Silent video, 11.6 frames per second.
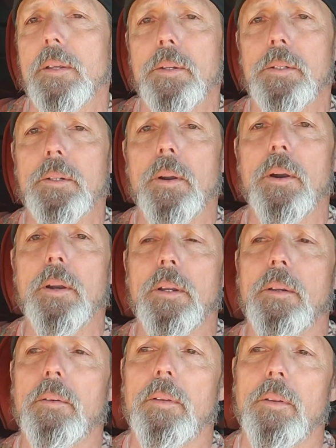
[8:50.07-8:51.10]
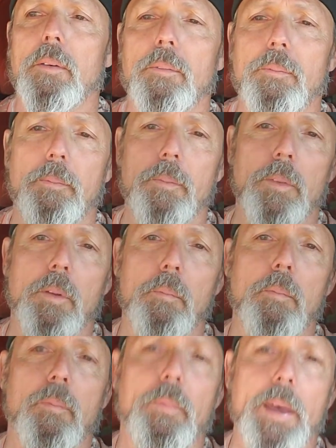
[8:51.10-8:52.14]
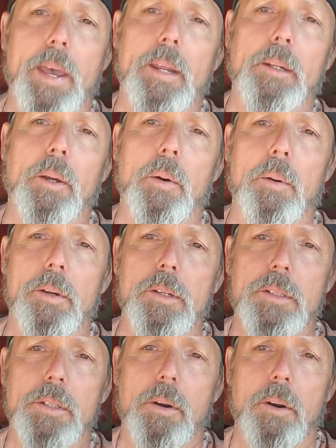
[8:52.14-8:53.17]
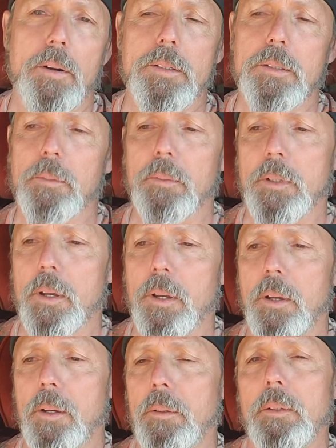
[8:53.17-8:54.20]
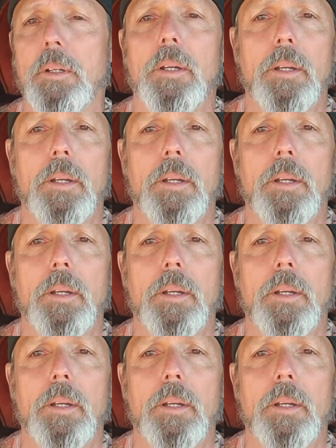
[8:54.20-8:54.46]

started the fan going as hard as it would go,